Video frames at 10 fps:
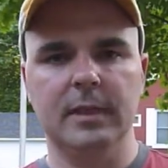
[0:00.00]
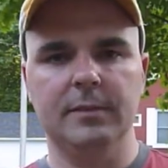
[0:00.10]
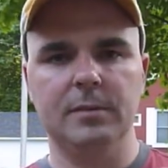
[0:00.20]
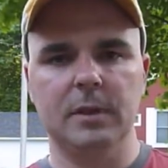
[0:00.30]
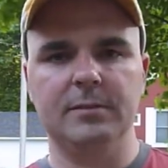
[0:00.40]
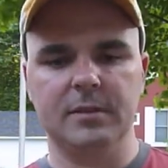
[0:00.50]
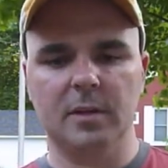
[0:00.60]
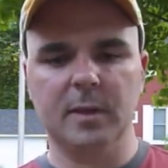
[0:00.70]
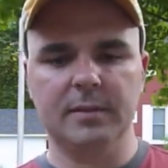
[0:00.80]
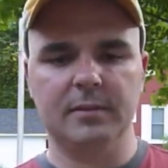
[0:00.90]
If you love
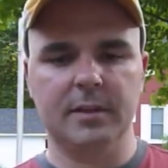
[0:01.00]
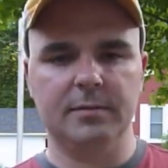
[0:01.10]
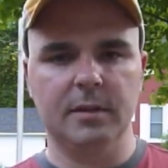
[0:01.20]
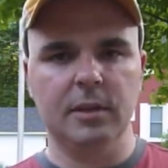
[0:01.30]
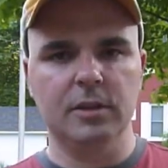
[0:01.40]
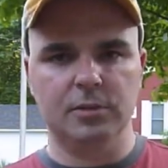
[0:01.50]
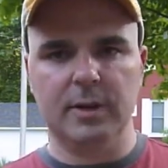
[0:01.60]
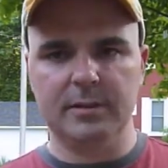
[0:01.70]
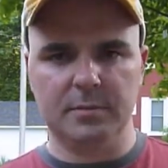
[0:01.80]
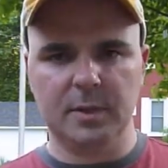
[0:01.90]
Starbucks stuff,
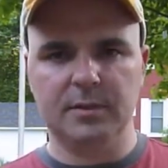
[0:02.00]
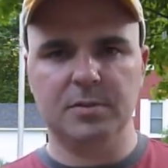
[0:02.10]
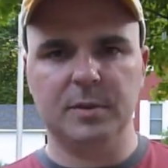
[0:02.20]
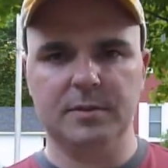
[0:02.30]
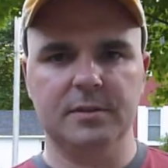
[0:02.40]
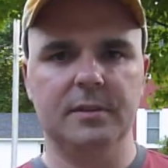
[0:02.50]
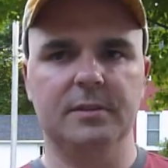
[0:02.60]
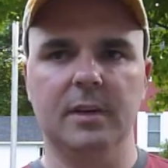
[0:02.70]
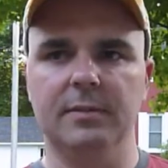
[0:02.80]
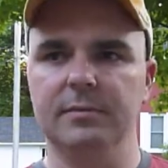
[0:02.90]
try some other specialty
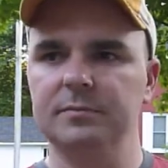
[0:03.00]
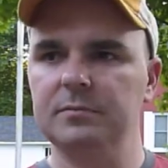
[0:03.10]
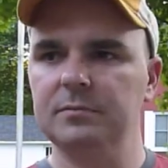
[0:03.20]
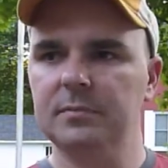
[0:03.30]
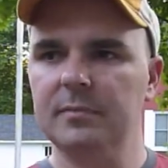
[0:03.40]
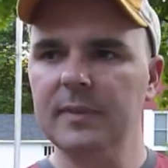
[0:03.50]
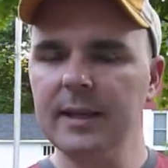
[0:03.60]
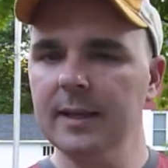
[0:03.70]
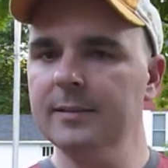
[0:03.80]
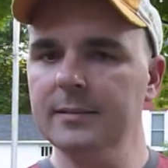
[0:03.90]
stuff.
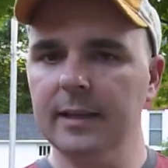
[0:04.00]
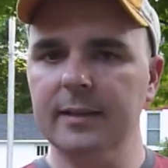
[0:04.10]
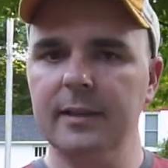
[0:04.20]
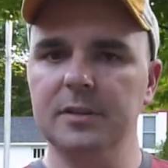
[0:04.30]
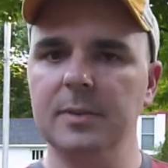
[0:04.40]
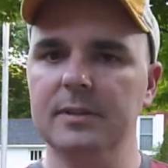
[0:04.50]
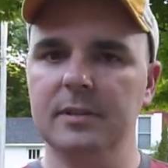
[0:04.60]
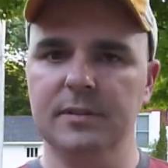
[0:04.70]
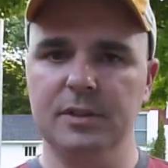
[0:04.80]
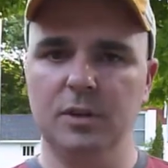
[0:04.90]
It's not that
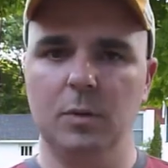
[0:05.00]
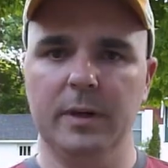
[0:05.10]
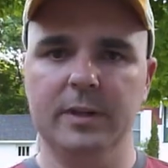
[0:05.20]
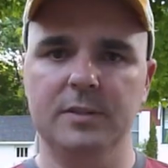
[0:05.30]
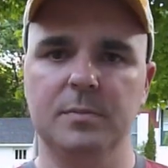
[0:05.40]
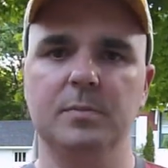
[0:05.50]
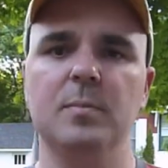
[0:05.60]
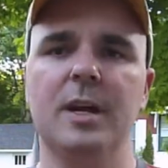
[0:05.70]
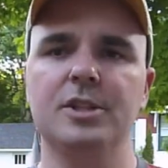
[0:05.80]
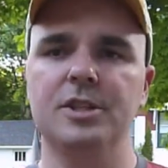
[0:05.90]
expensive, and you know what? It's
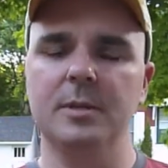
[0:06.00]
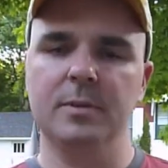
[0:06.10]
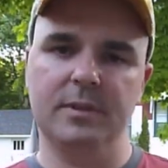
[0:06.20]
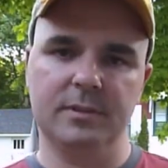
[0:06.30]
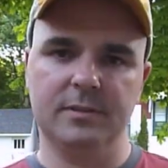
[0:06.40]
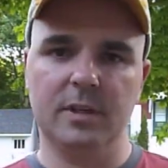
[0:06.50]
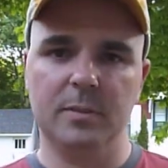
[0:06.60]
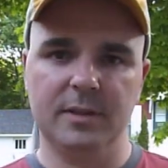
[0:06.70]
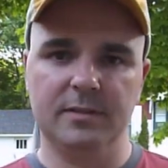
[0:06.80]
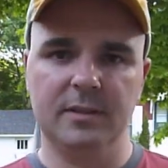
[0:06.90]
much cheaper than
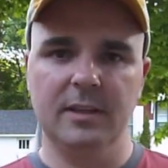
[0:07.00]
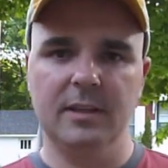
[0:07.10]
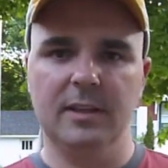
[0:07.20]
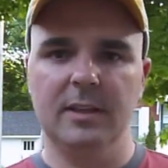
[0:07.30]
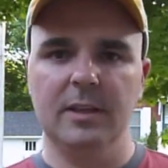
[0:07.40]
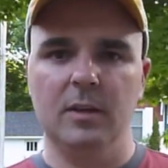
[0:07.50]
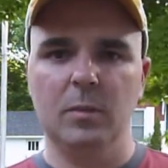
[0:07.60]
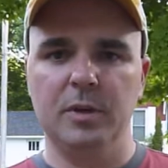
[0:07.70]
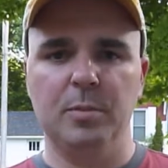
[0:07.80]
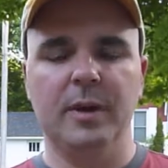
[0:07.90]
Starbucks
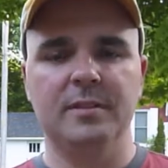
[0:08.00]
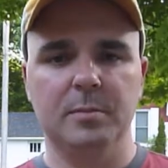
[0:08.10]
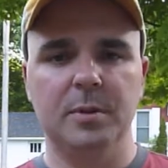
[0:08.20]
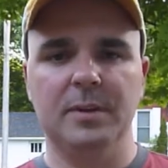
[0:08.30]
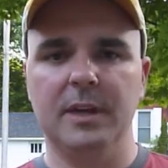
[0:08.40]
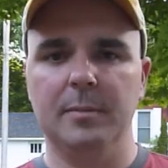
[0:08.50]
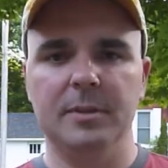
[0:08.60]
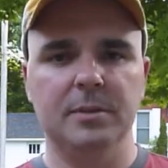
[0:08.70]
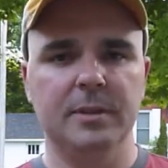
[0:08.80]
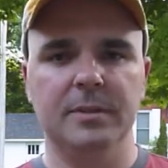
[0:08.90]
when you price it per cup
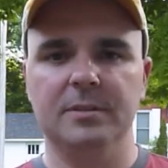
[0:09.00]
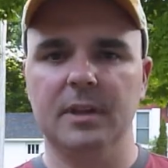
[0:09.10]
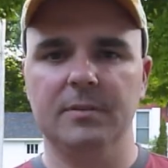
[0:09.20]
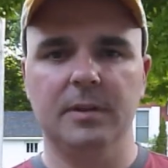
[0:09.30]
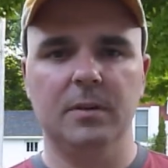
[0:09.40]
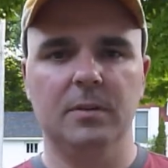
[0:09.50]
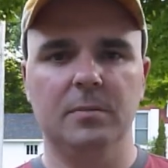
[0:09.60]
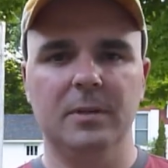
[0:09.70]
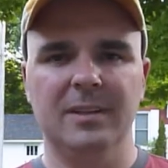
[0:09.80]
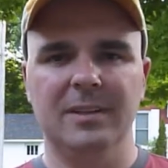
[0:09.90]
and do it yourself at home.
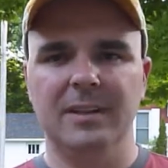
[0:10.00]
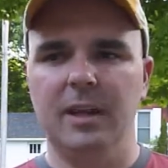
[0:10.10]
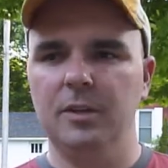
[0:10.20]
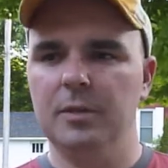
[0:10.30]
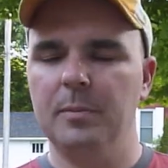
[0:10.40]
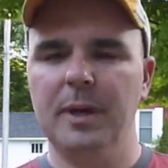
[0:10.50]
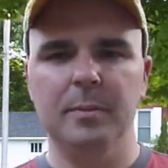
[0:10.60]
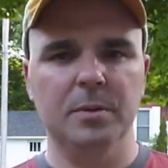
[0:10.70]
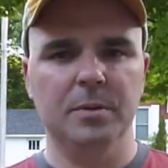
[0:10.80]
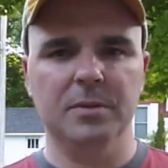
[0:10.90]
And you can buy
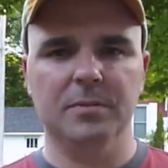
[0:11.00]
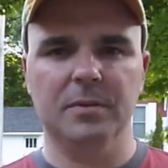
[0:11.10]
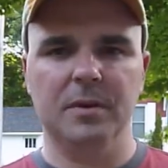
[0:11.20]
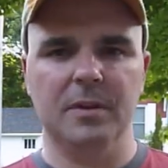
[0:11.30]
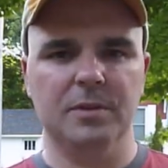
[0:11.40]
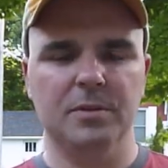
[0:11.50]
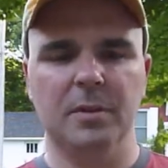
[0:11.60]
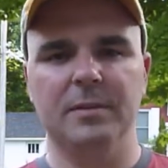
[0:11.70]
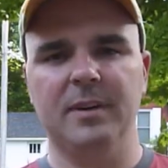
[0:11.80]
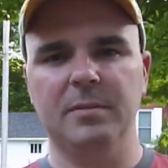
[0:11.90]
brewers for under
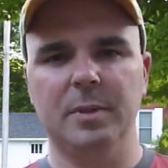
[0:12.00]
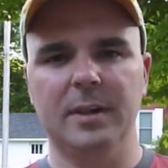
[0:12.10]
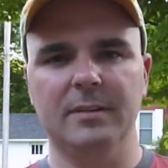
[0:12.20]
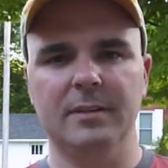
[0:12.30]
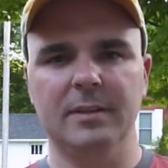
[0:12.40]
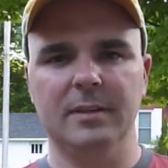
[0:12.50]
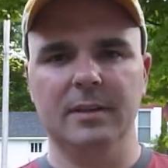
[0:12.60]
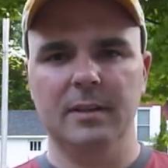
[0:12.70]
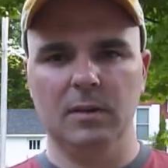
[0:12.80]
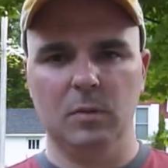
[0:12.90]
25 bucks that
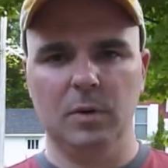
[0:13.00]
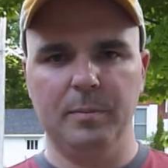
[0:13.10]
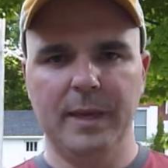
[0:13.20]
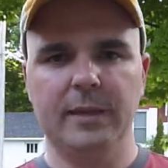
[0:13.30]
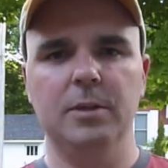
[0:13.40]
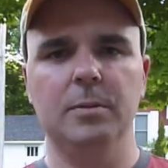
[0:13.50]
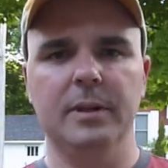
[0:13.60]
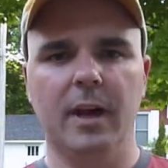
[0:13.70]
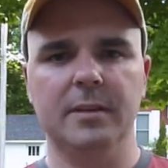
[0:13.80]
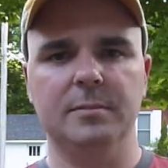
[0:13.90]
will make you an
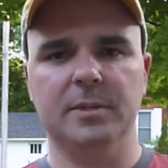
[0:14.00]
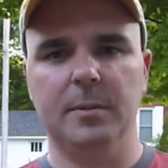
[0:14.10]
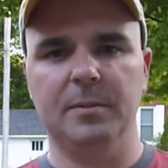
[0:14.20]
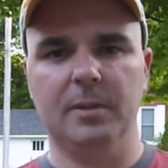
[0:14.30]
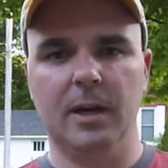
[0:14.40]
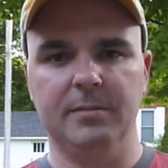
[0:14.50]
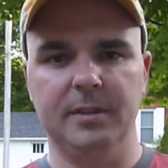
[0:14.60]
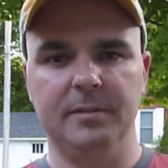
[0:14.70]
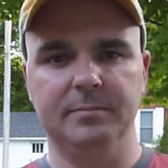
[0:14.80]
awesome cup of coffee.